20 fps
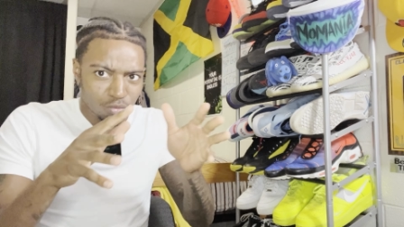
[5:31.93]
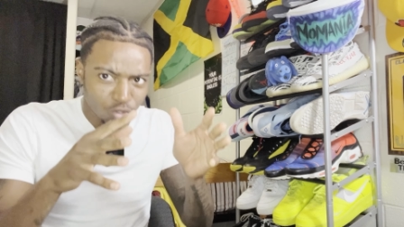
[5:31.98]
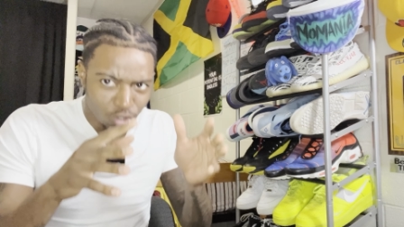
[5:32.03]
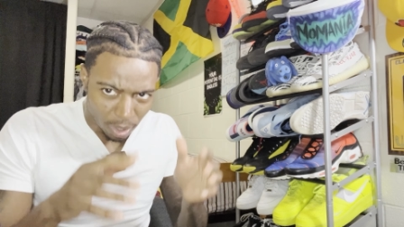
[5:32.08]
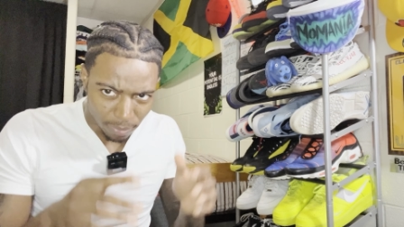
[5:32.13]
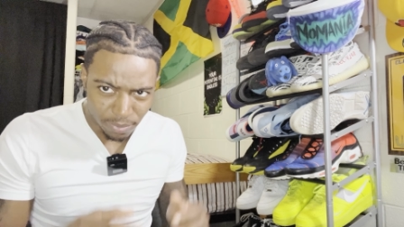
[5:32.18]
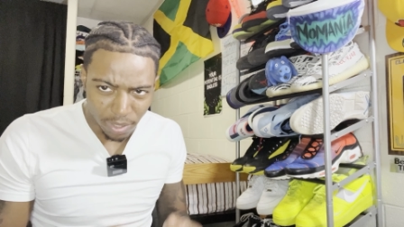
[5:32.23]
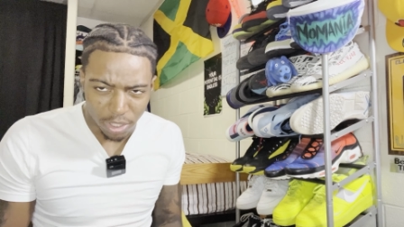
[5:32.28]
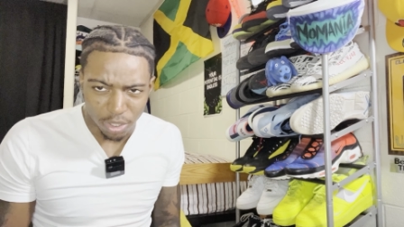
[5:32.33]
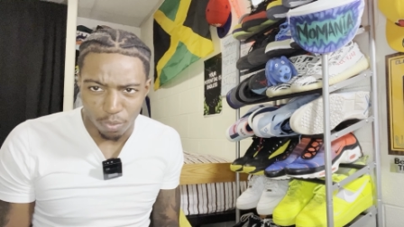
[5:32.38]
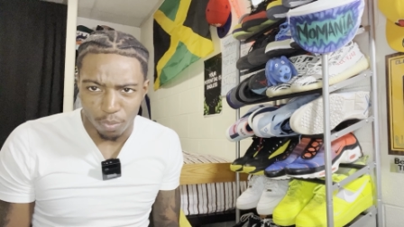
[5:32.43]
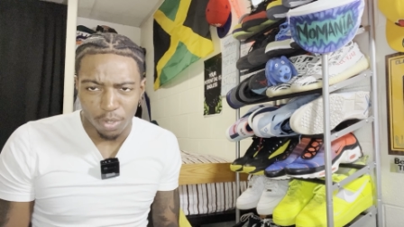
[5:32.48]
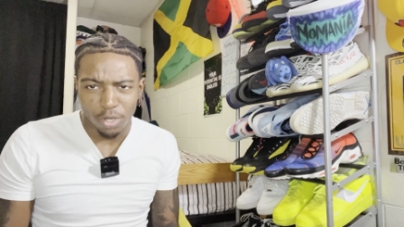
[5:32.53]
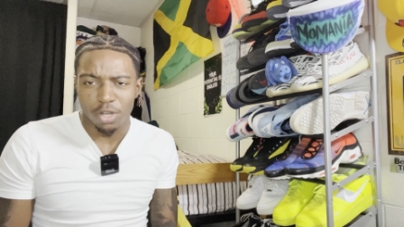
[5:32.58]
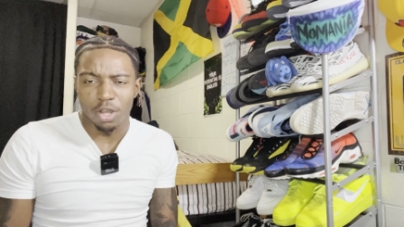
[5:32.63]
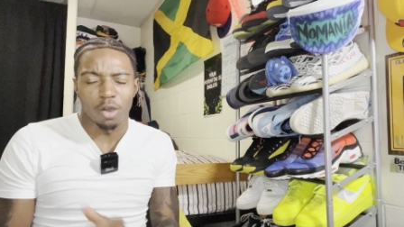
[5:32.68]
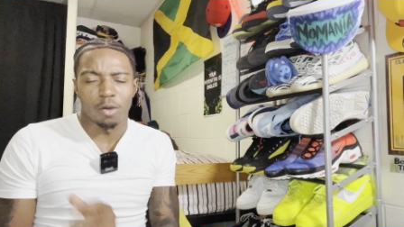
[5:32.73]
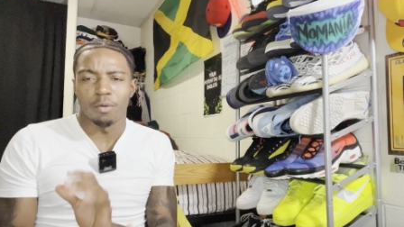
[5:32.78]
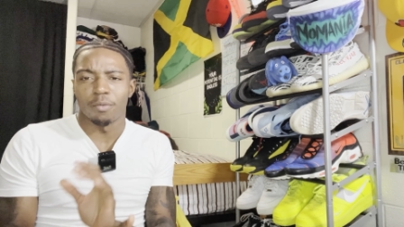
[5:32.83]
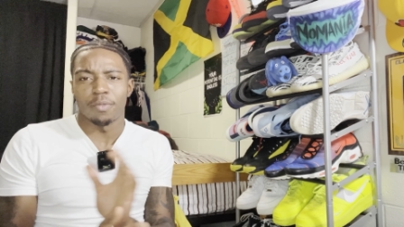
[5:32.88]
jumped out the
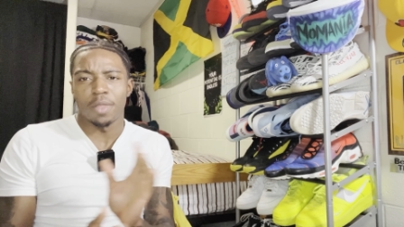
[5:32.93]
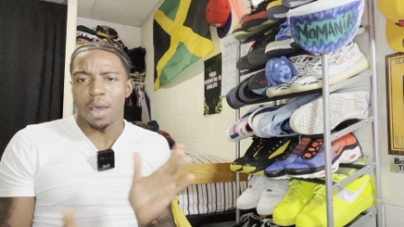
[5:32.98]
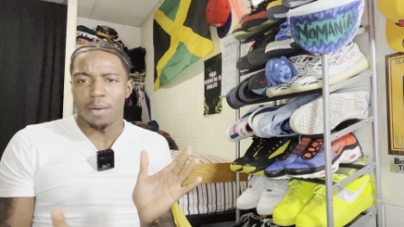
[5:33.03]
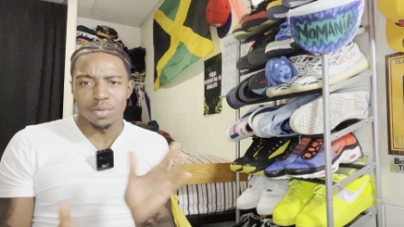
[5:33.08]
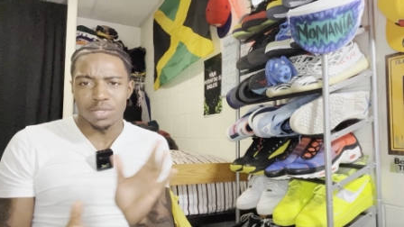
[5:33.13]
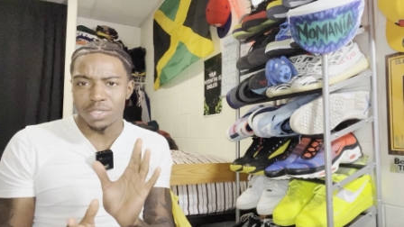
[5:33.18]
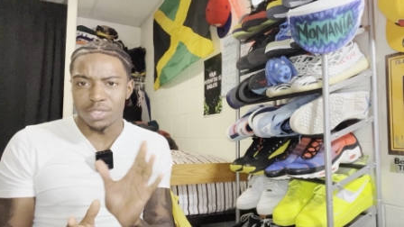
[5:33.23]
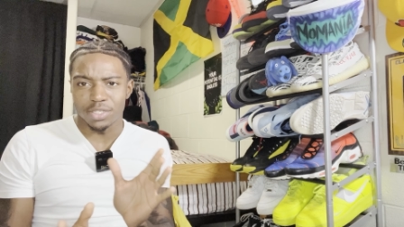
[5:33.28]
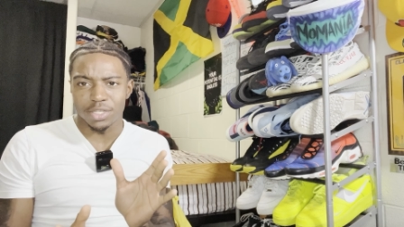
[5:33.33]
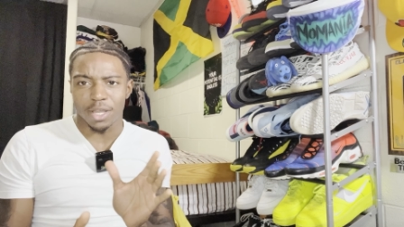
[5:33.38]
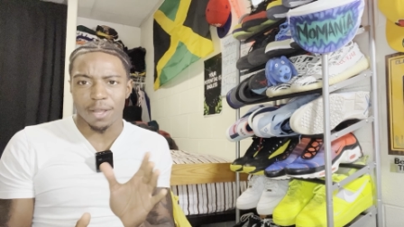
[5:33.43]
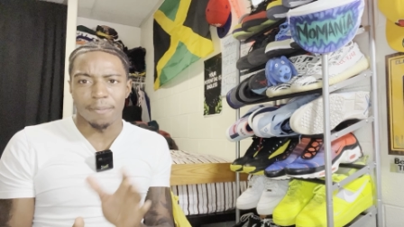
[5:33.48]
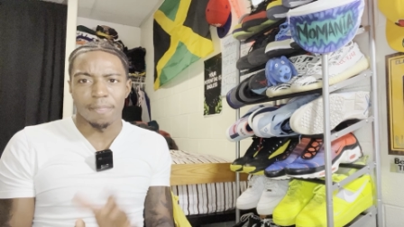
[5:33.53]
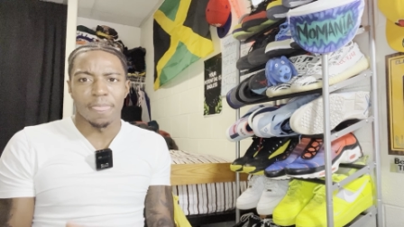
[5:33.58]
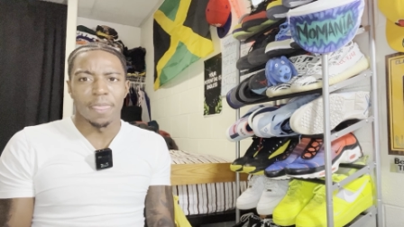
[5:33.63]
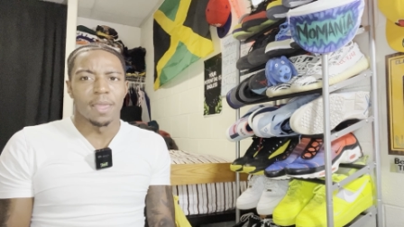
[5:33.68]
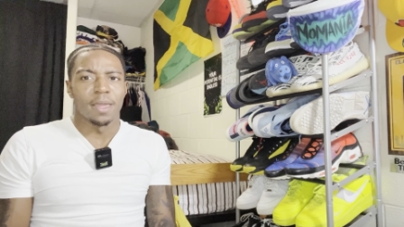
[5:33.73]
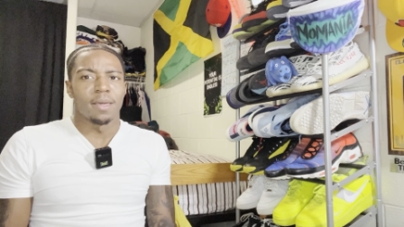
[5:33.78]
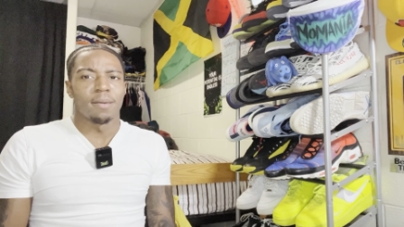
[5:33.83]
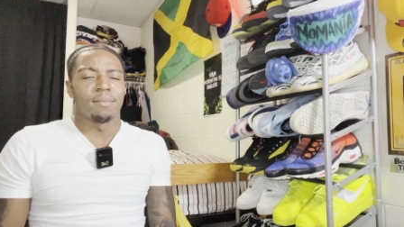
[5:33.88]
window. That was insane.
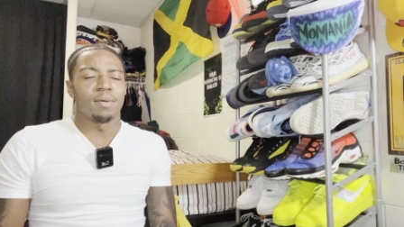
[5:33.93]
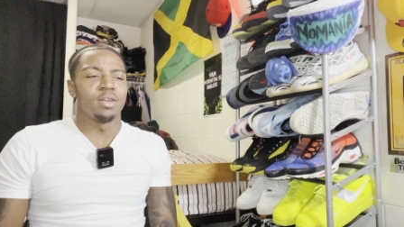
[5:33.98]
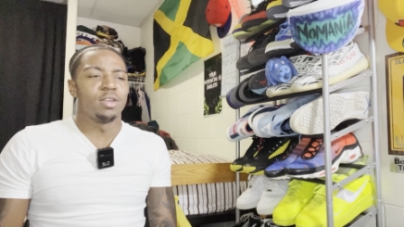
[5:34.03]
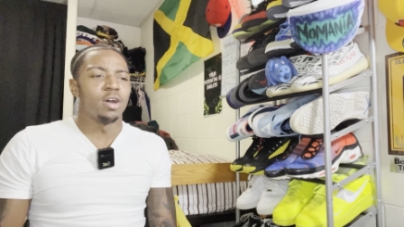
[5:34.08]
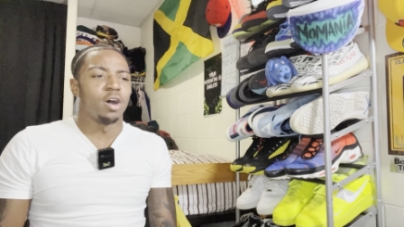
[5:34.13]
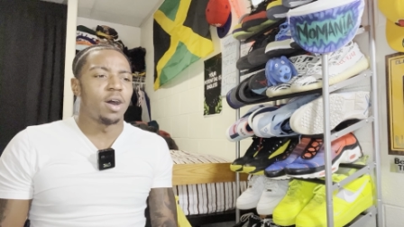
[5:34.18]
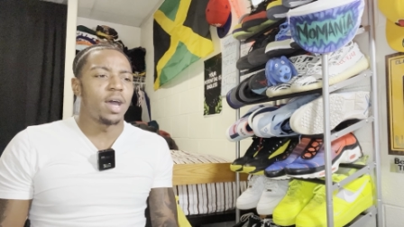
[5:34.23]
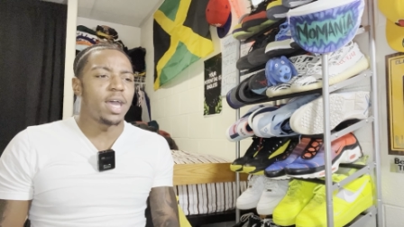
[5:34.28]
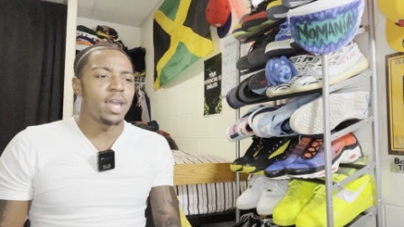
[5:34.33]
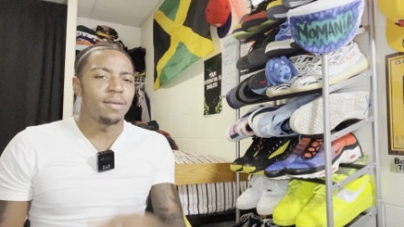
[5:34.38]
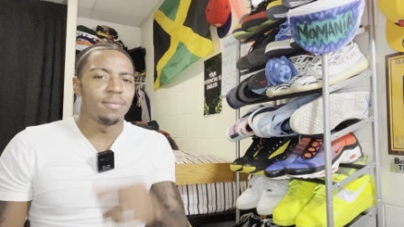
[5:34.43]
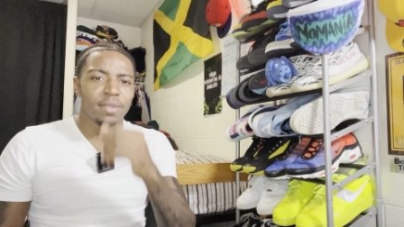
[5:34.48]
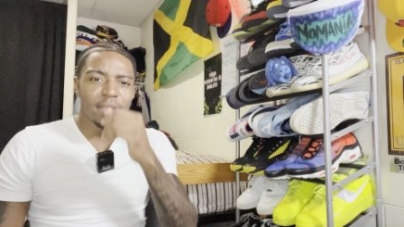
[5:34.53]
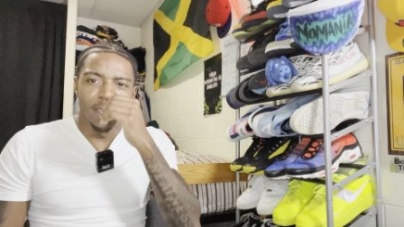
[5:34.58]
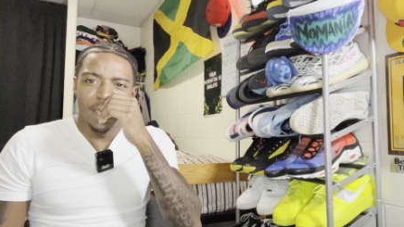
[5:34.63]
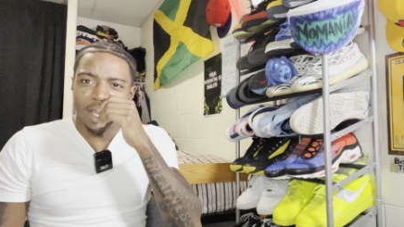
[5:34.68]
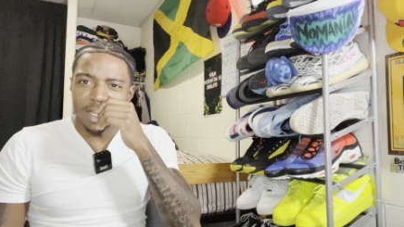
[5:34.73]
But you know, hey,